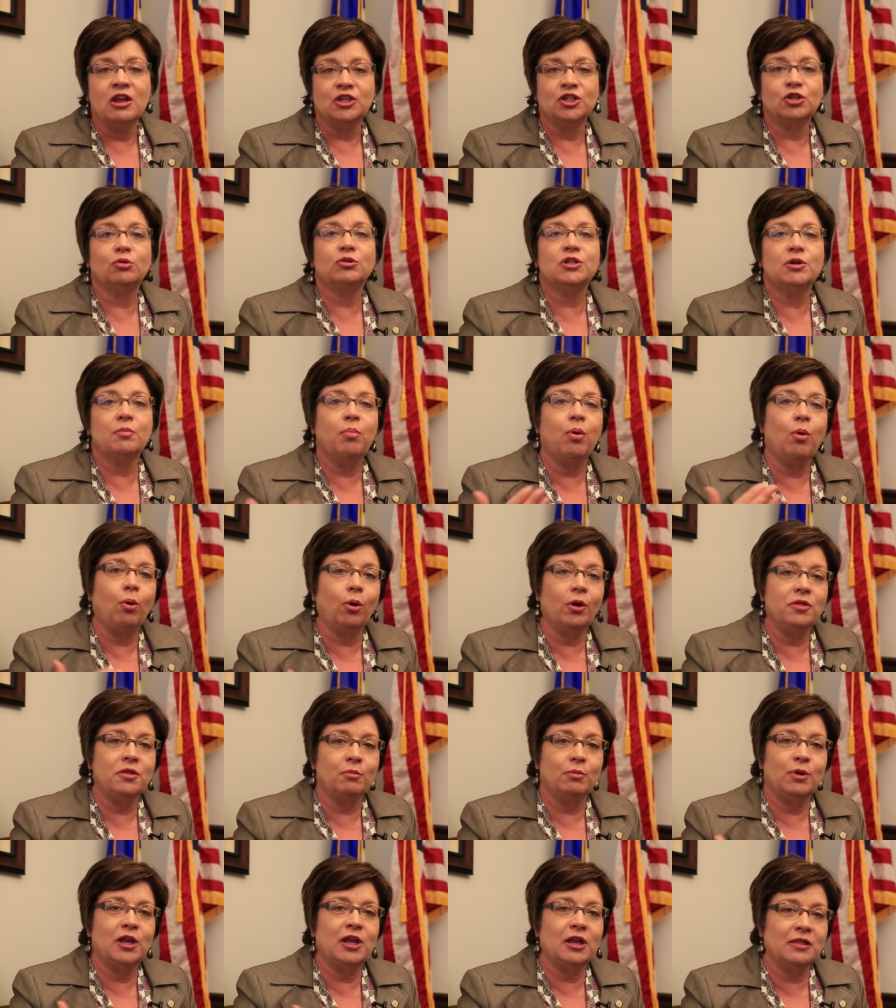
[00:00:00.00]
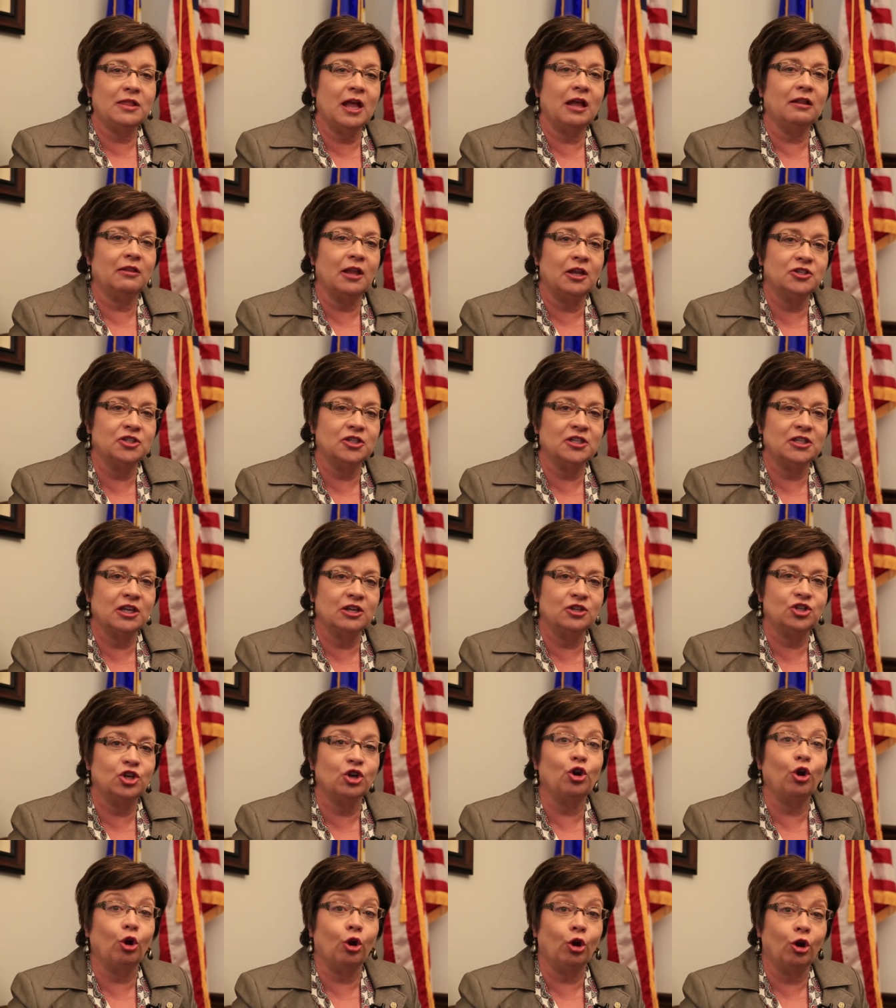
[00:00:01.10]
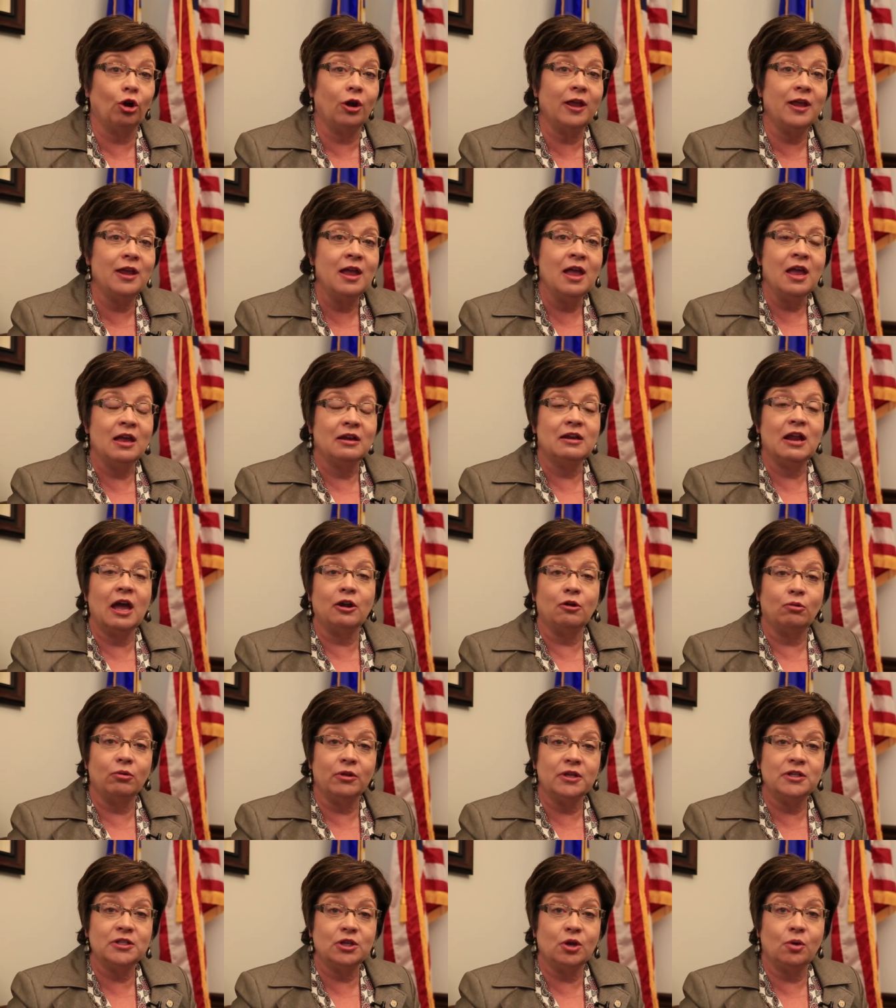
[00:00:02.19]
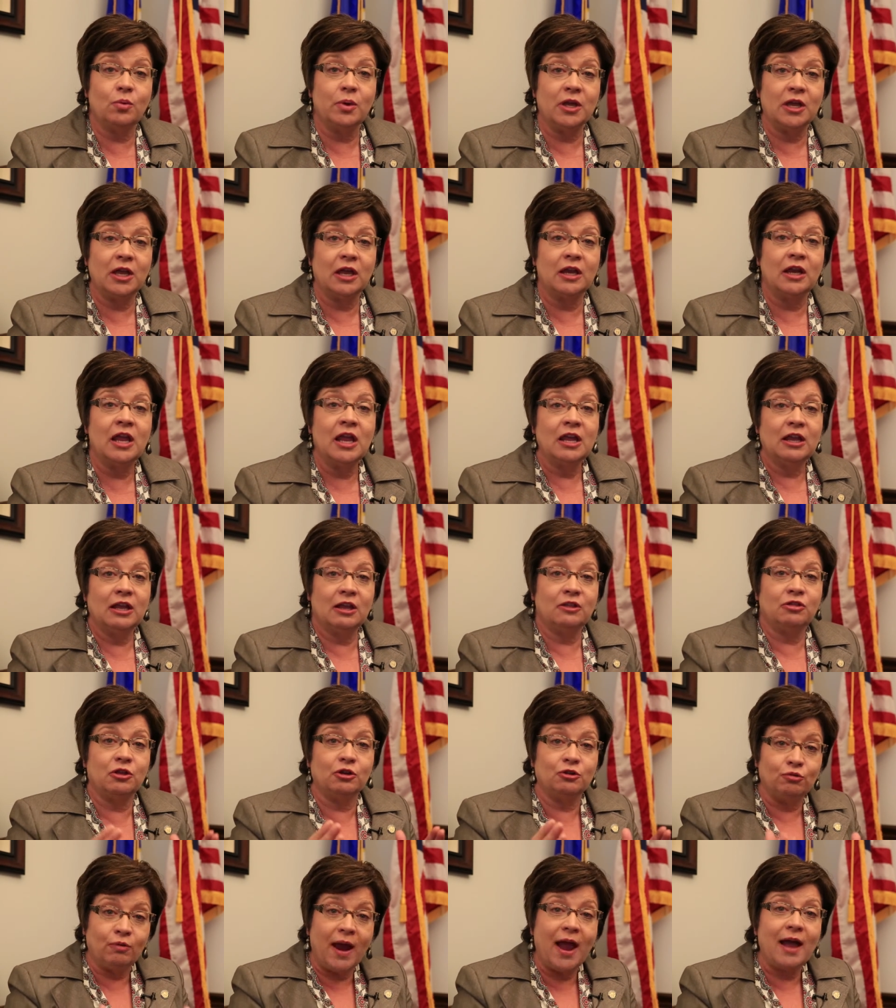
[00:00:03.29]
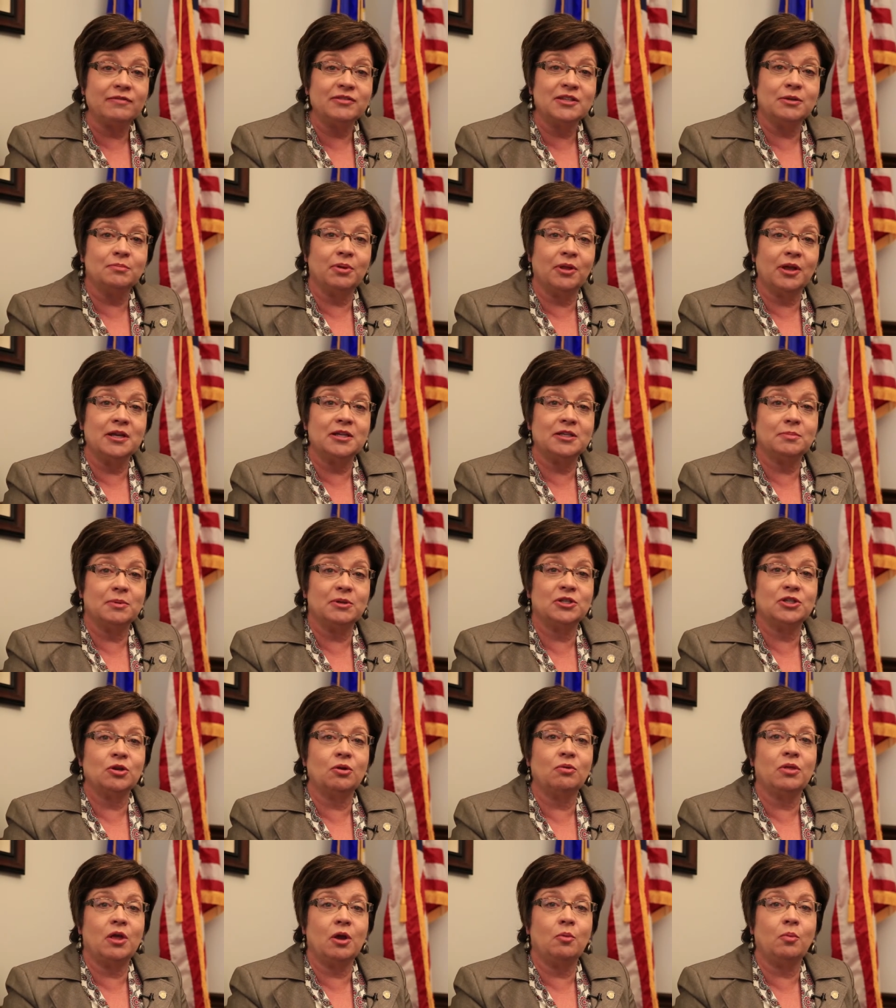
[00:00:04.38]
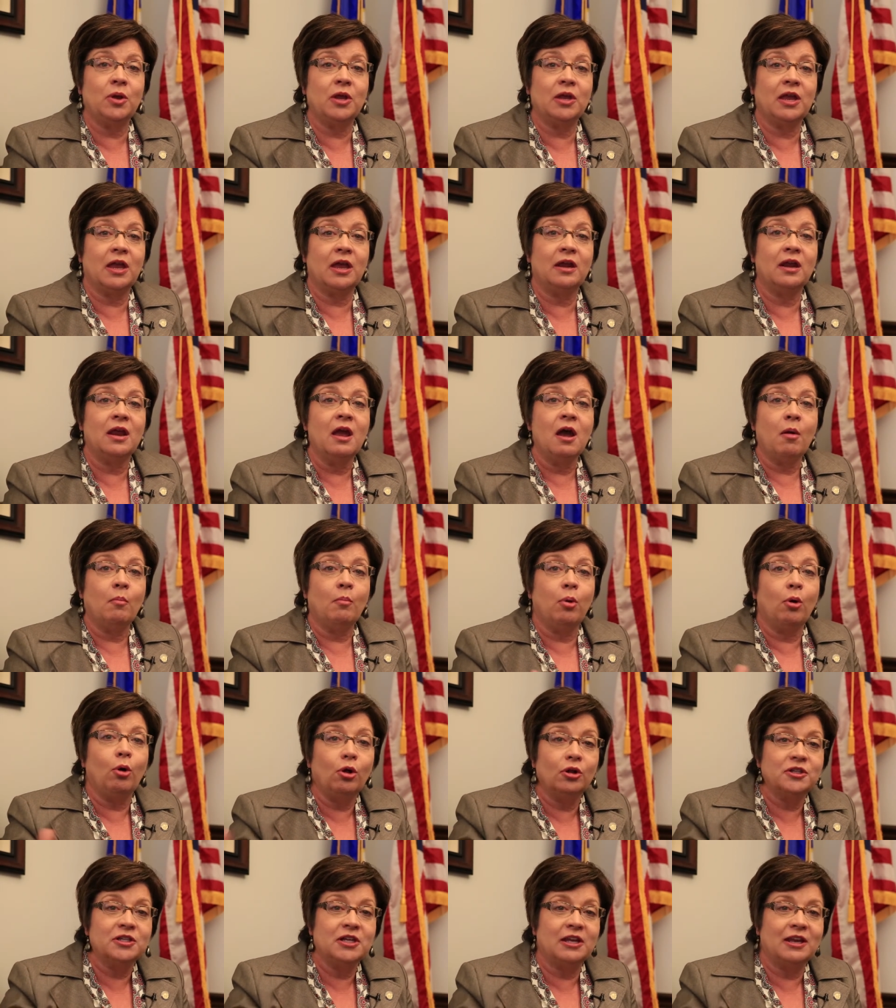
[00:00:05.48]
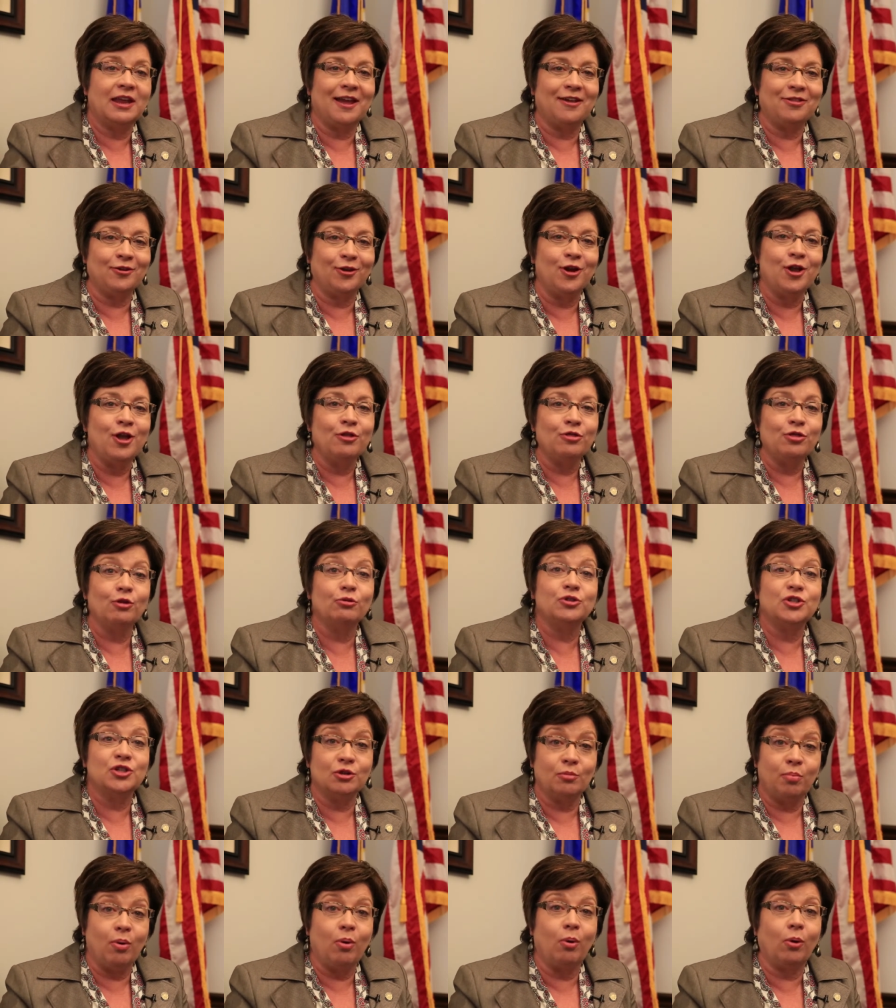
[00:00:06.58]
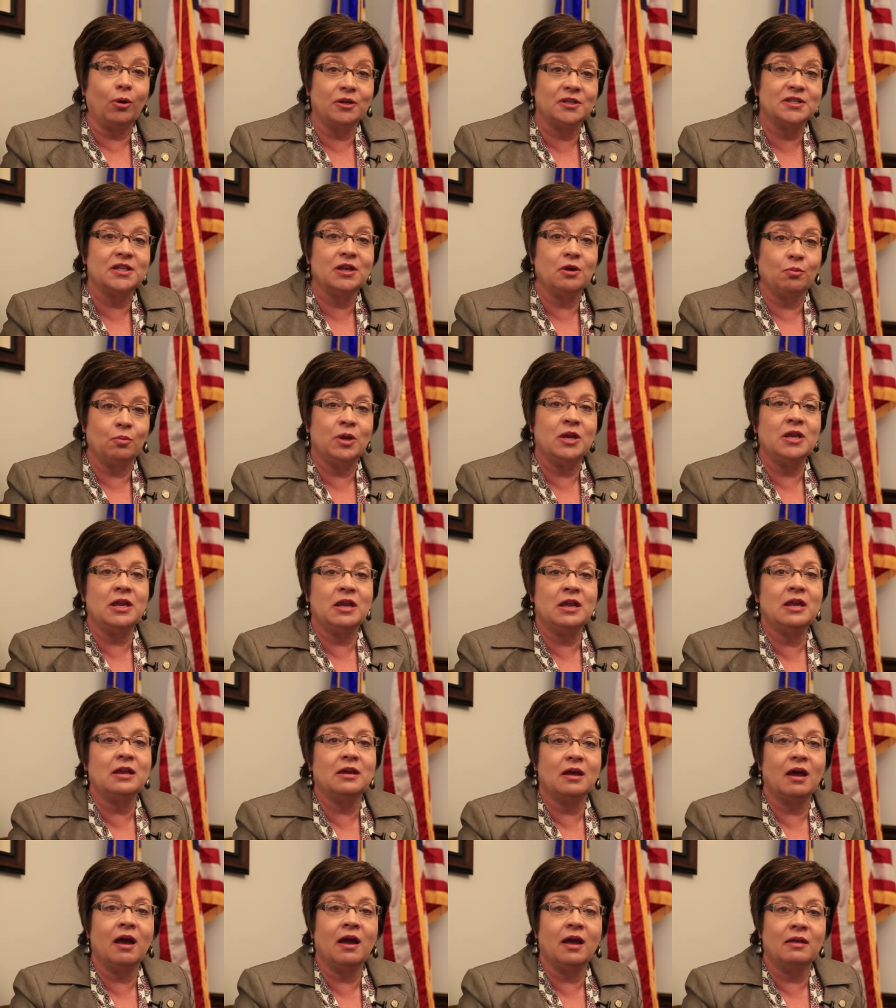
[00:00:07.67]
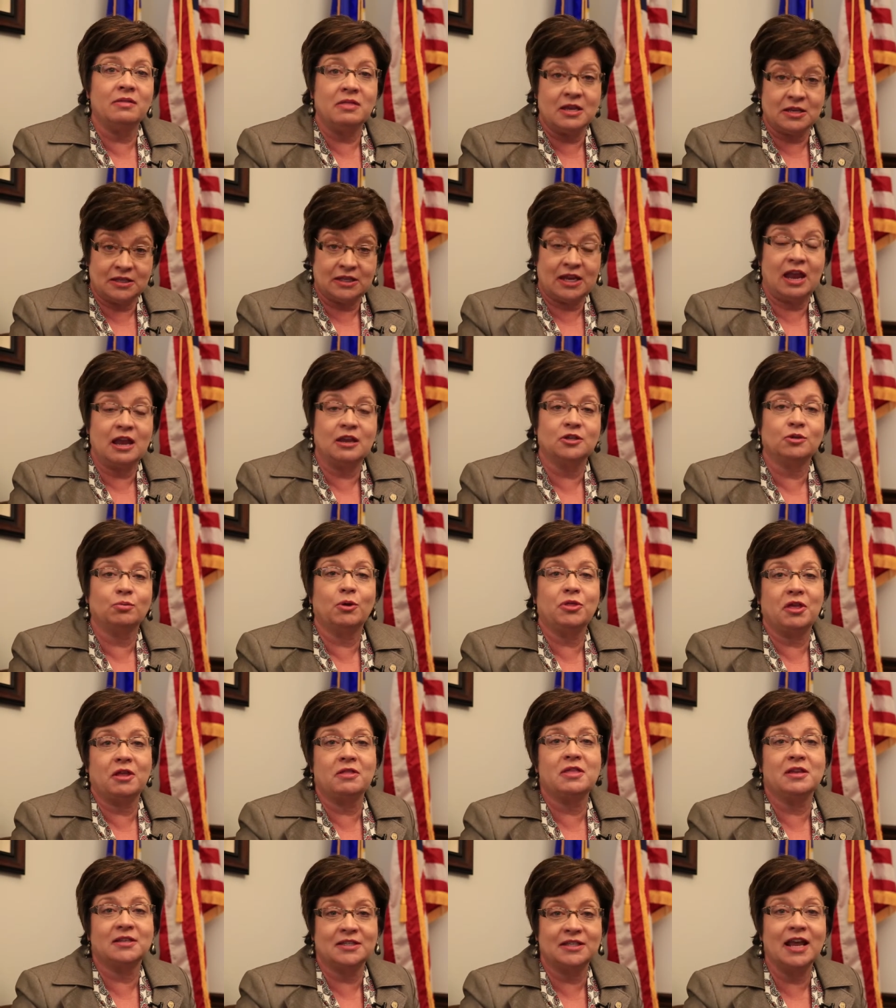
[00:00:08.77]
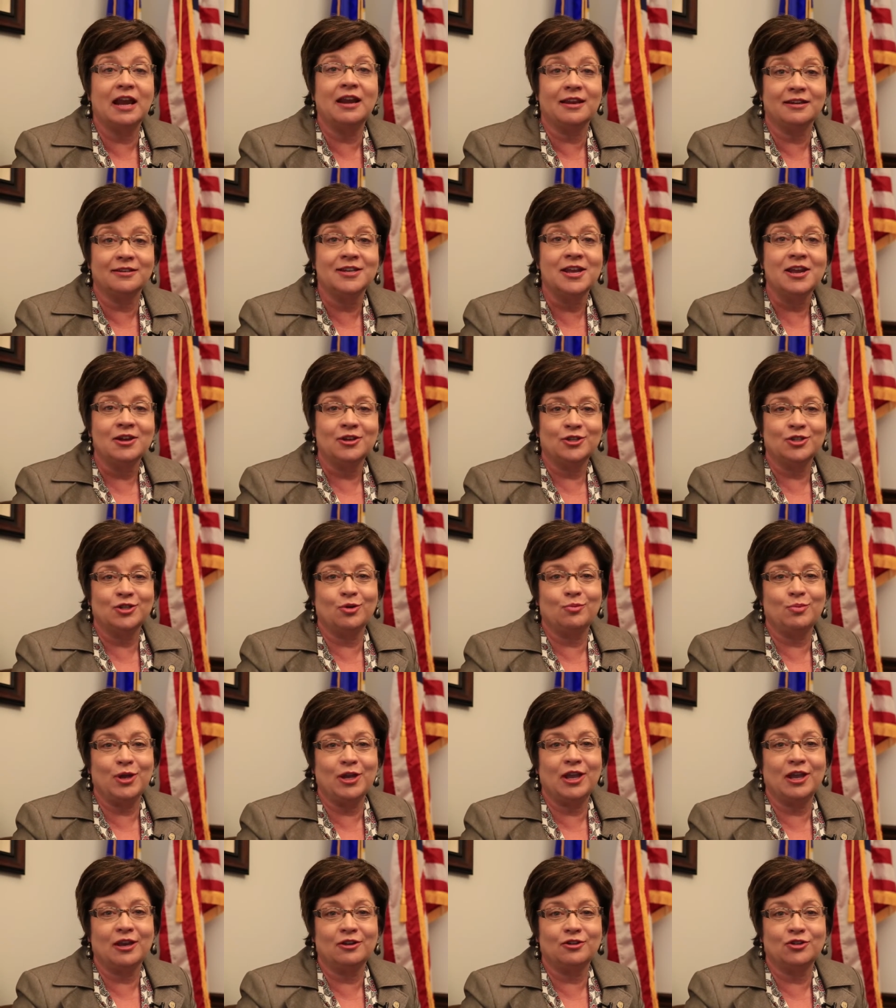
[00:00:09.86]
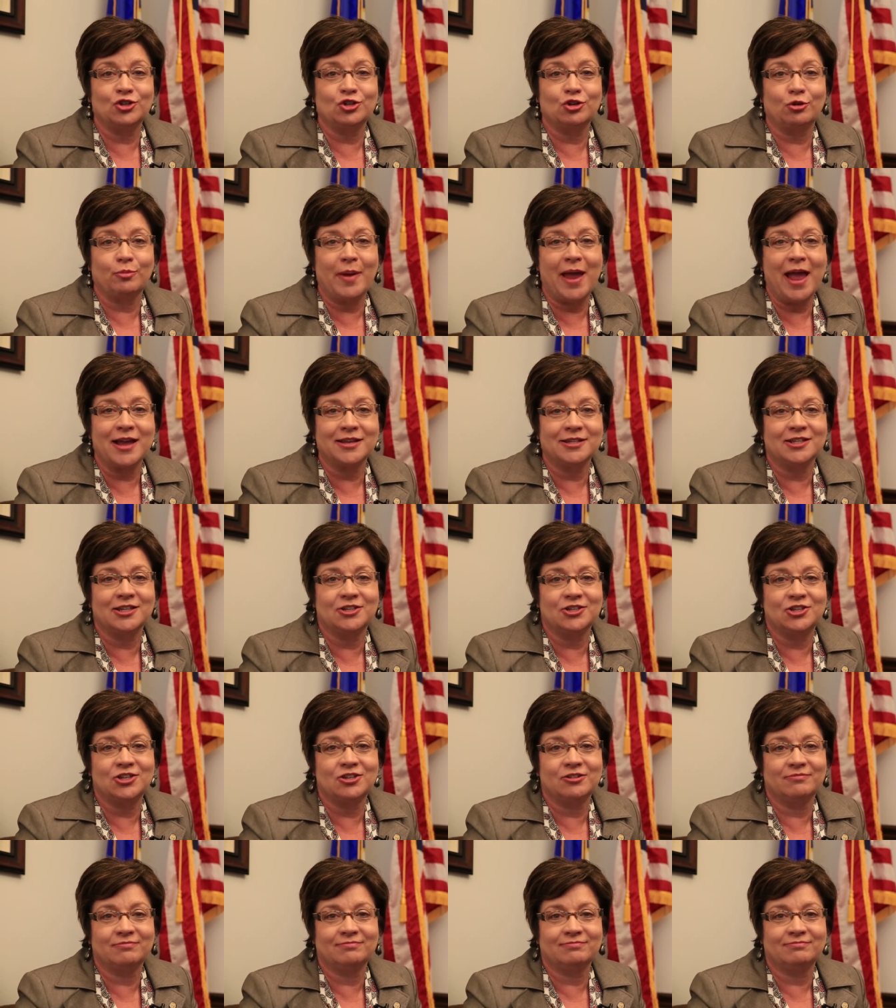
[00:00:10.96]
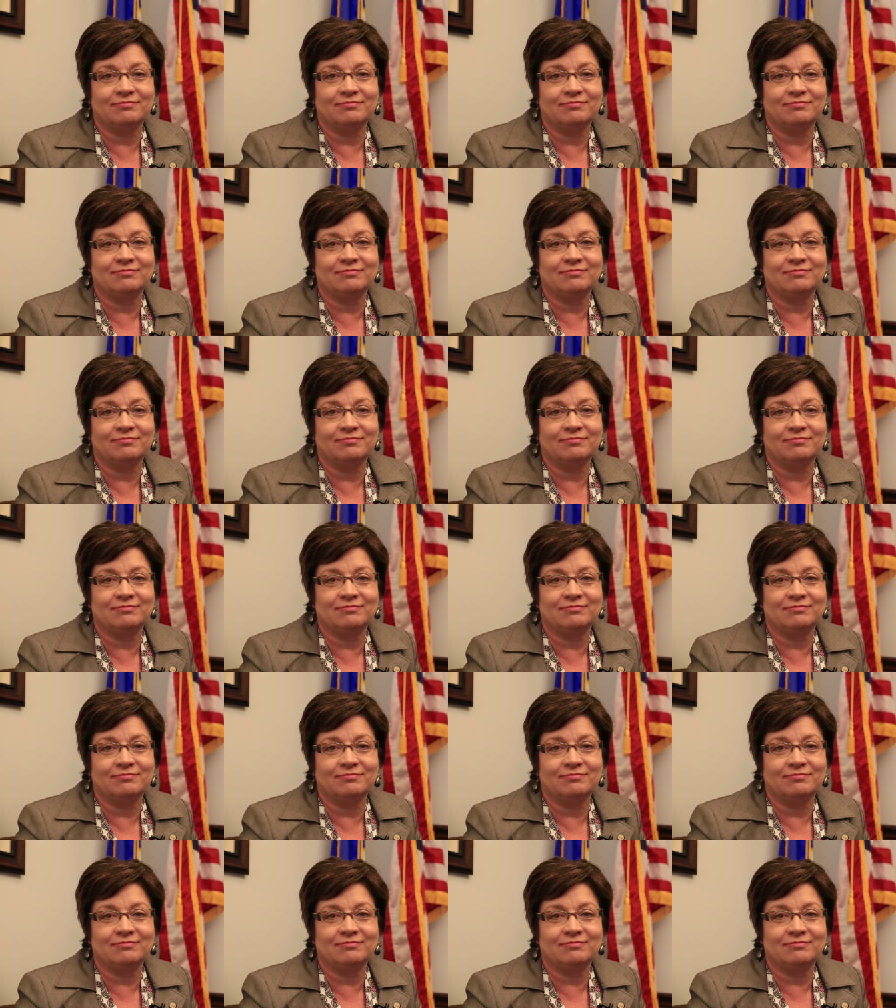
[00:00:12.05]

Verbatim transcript: So it's important that we get that legislation early, not only so we can get the drafts in place, but so that we can pull together those supports that we need, uh, in this case within the Senate, so we can assure passage.